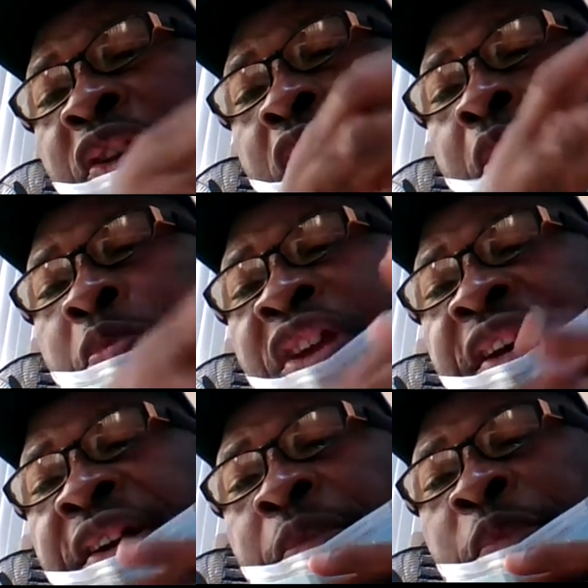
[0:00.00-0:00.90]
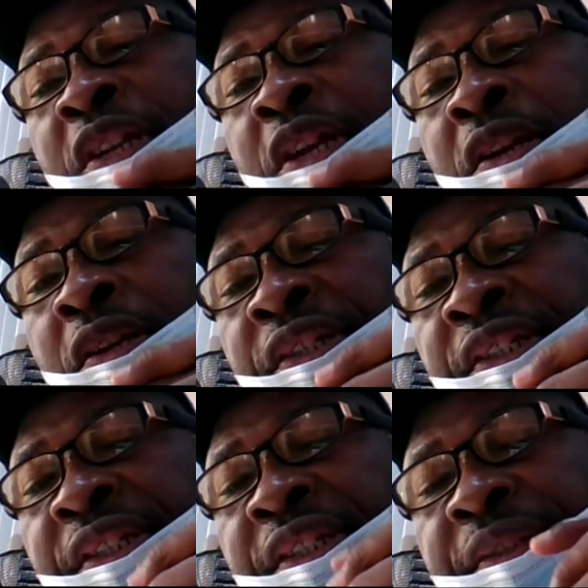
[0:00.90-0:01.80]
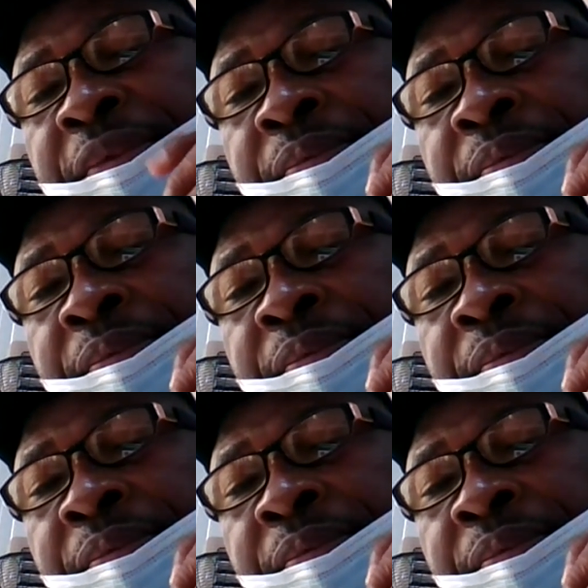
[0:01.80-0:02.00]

become a criminologist,